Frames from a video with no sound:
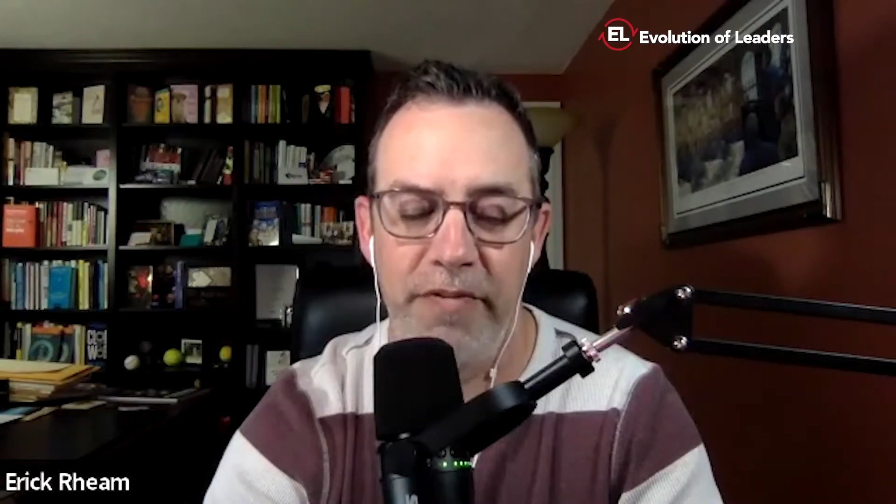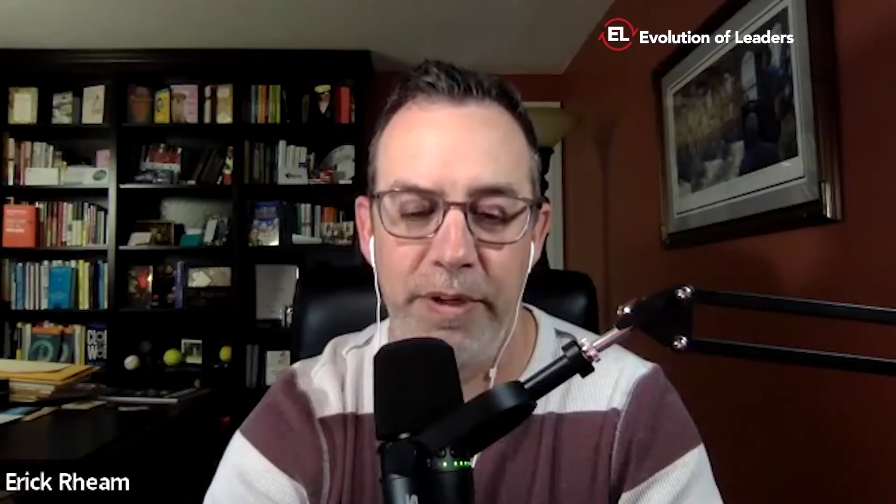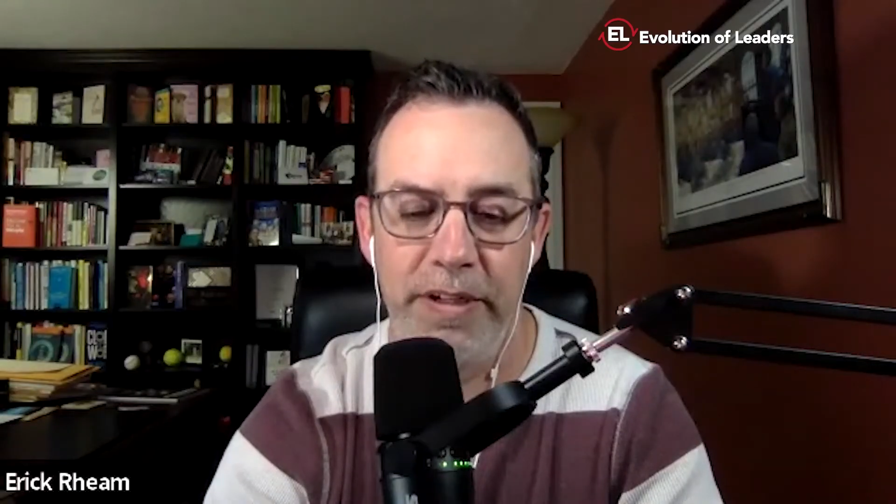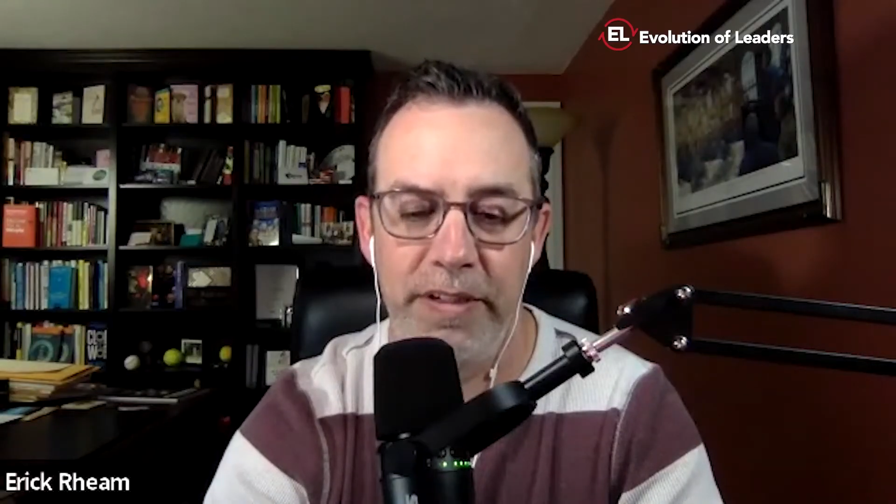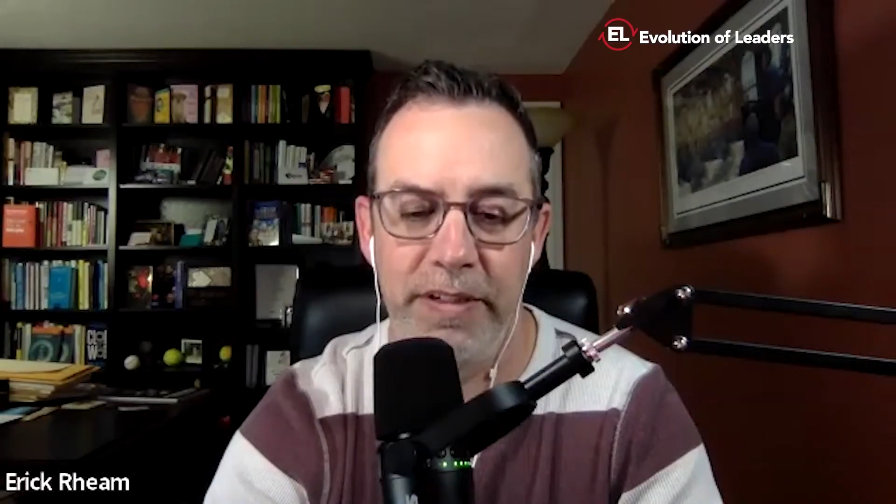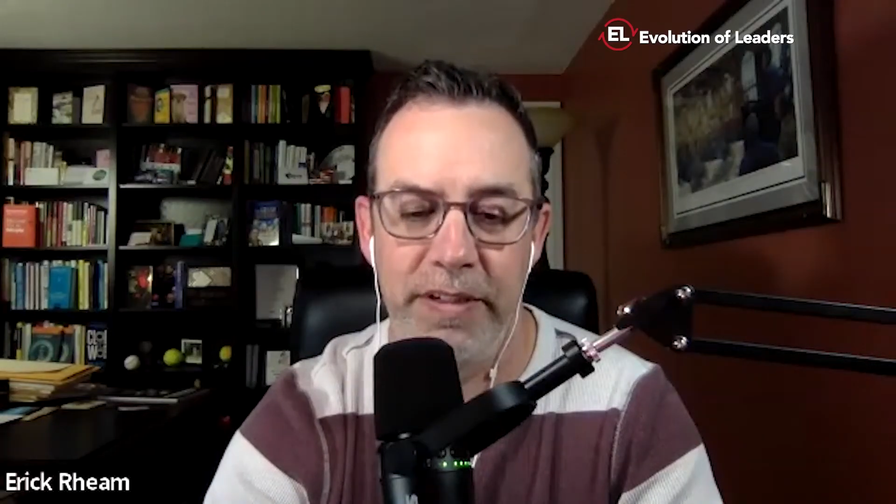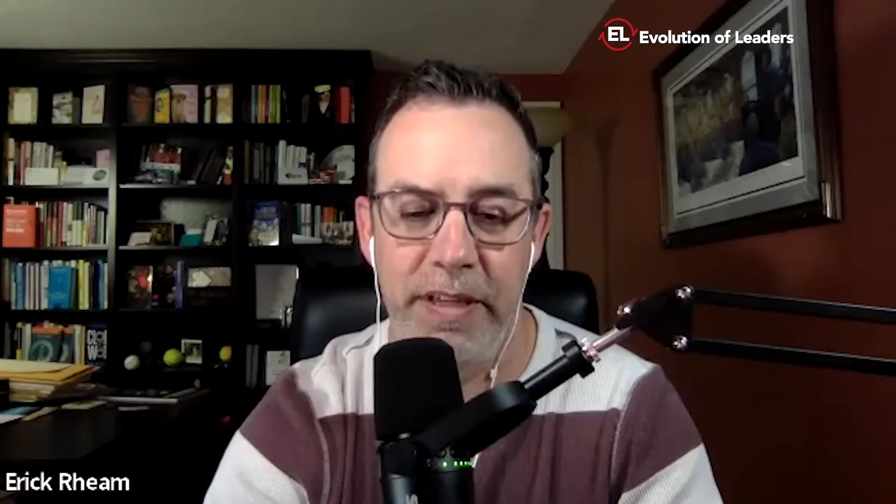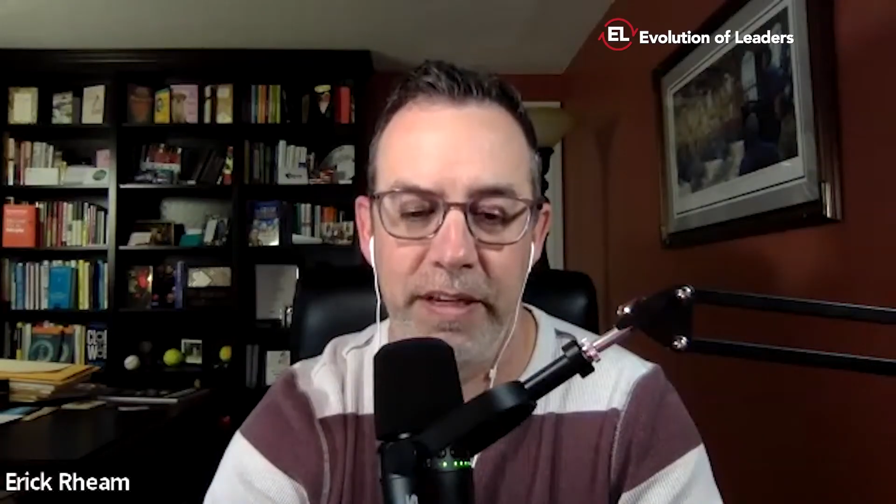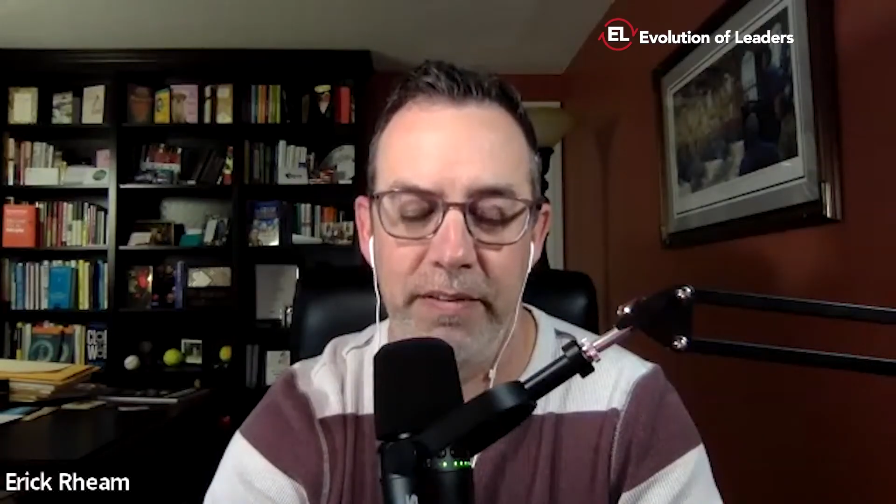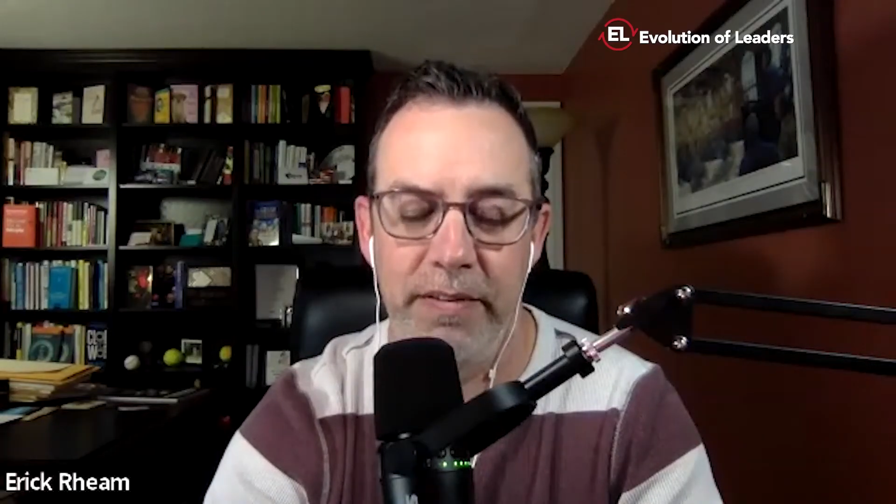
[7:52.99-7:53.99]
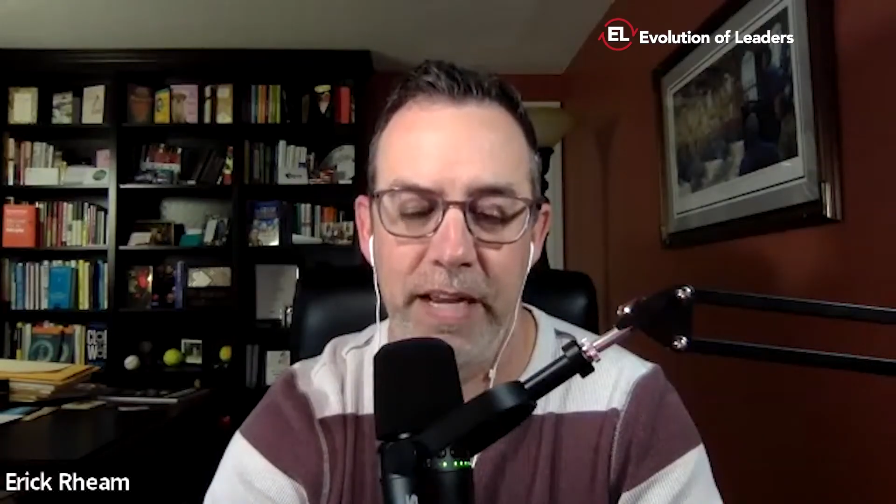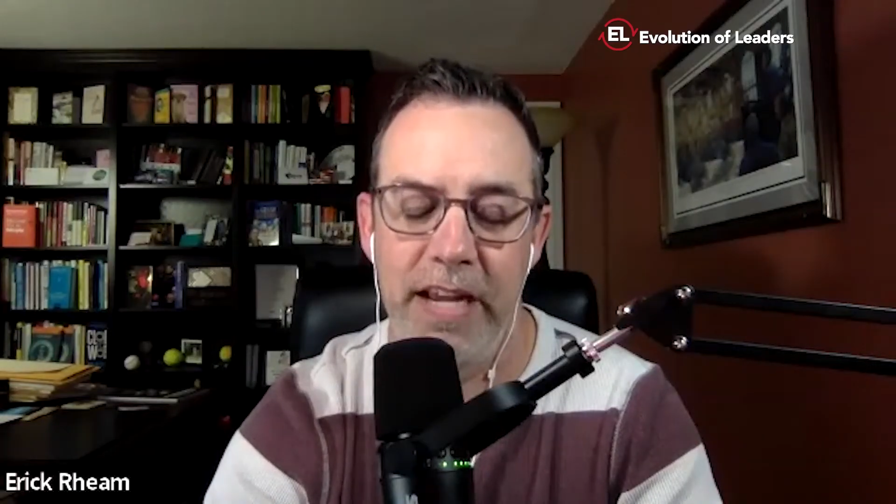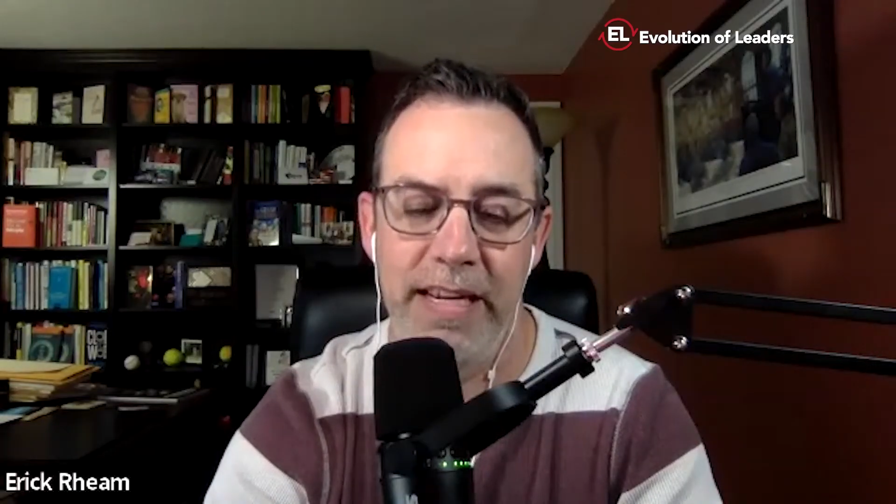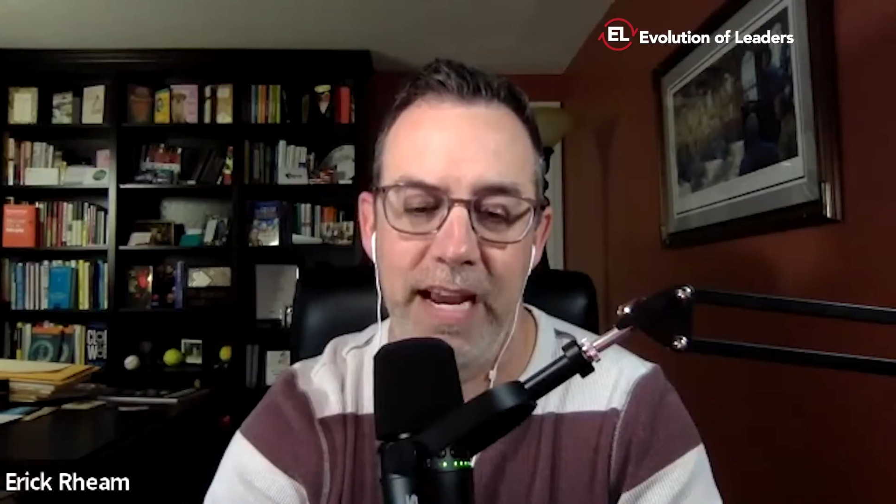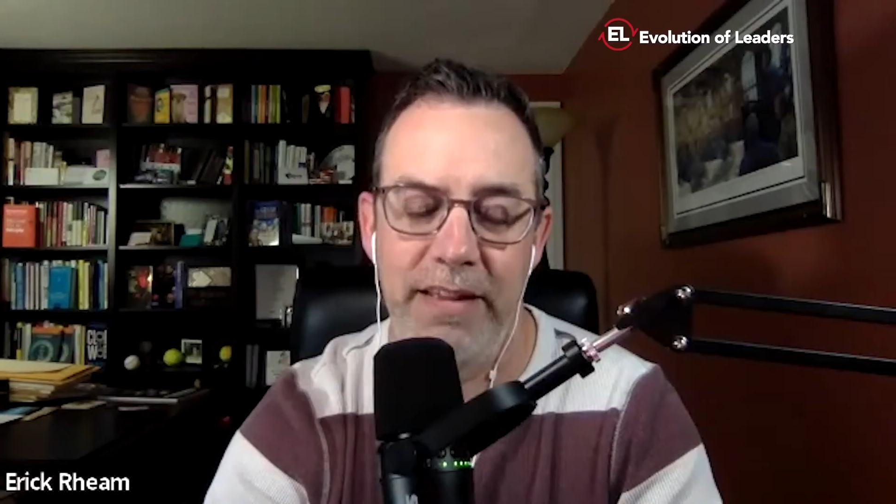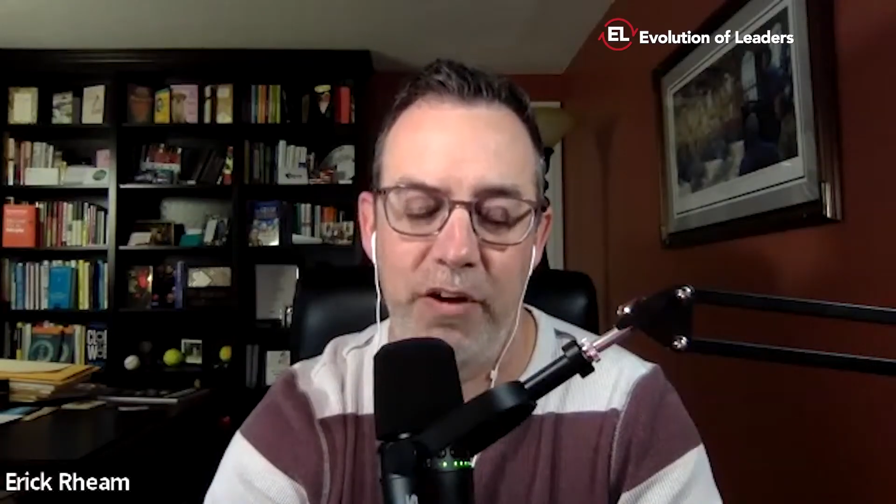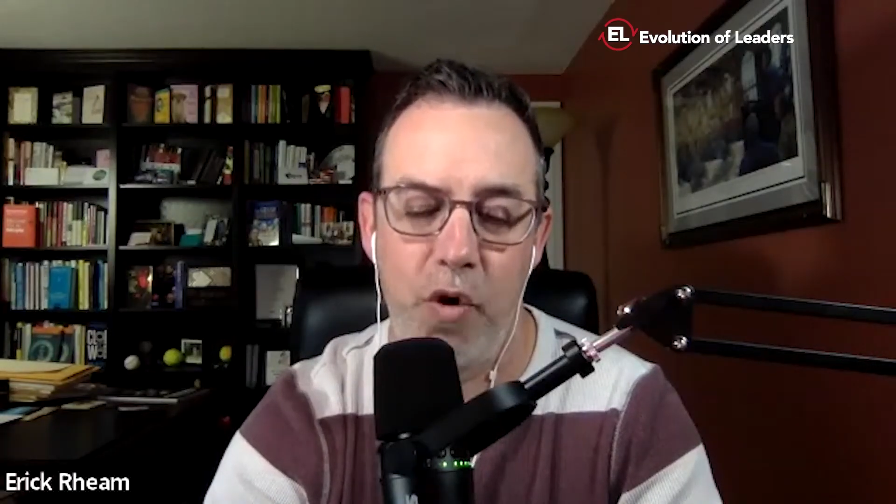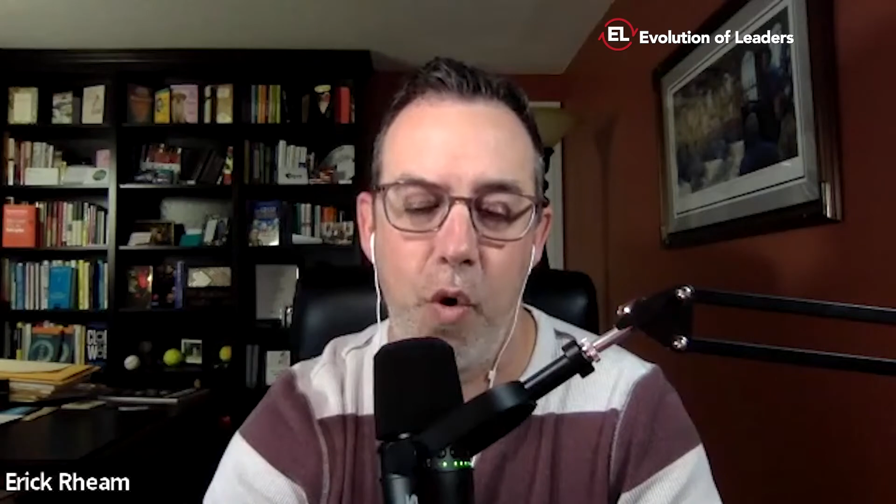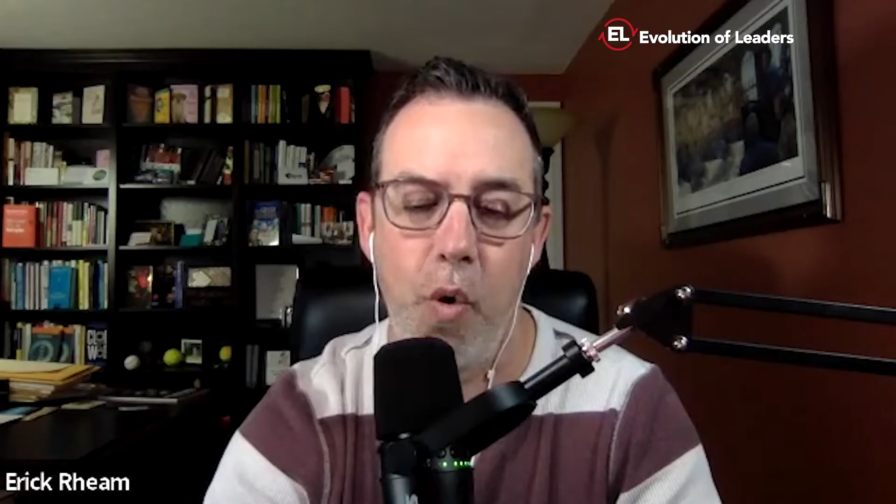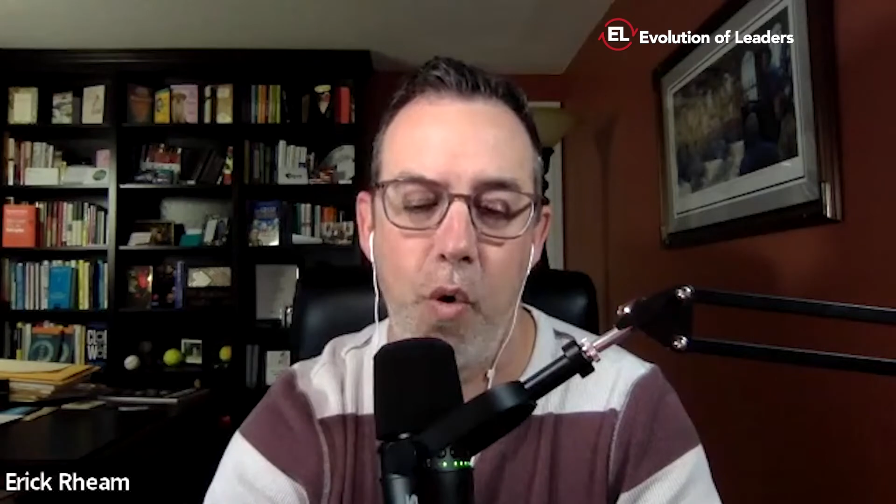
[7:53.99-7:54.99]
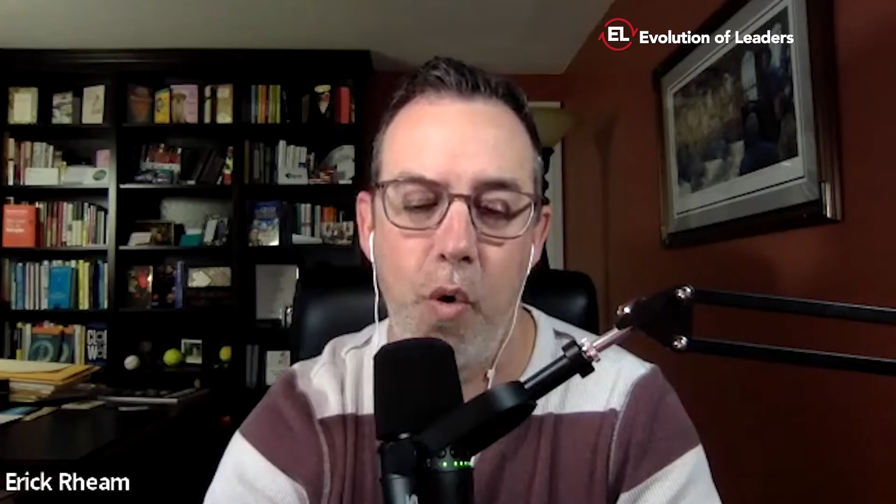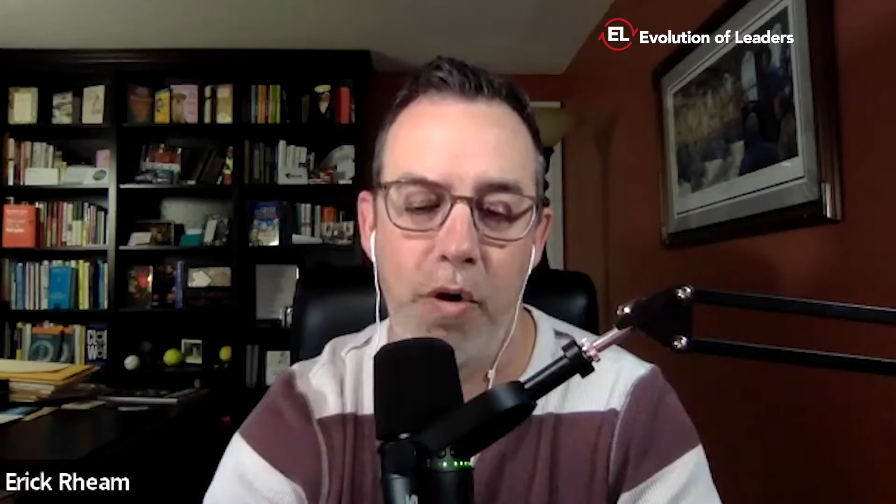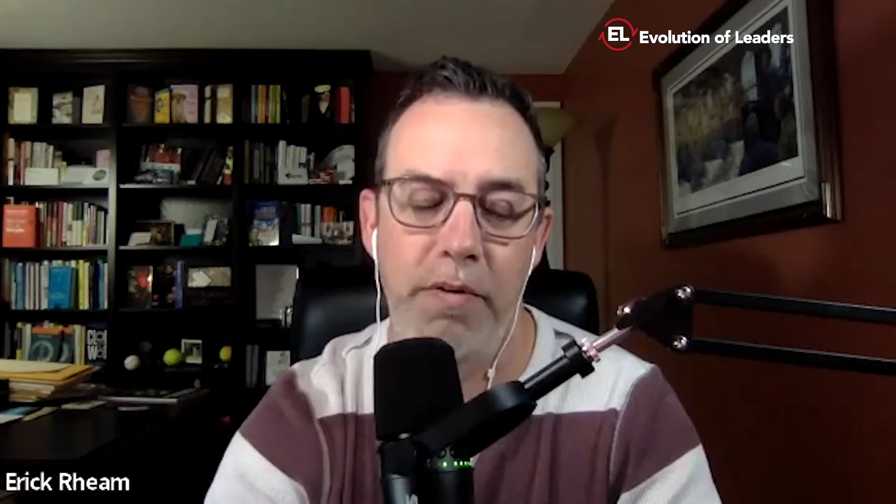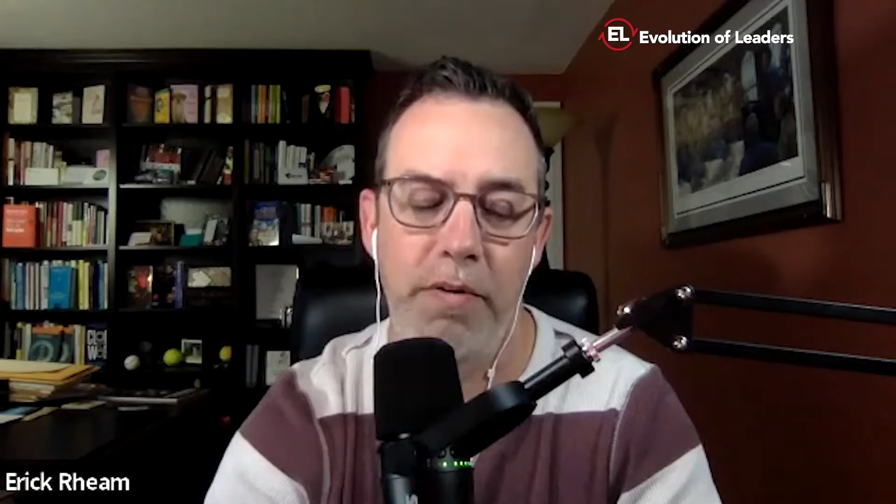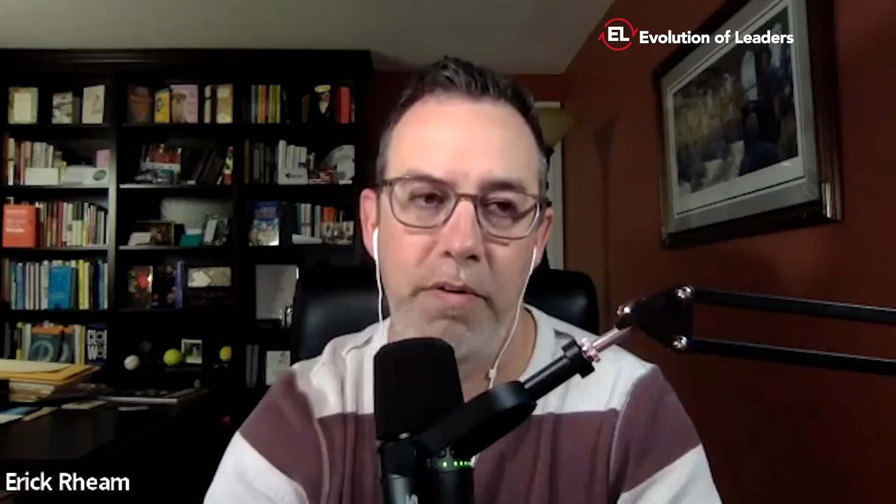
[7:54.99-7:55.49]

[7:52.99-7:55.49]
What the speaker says: because I think that at the core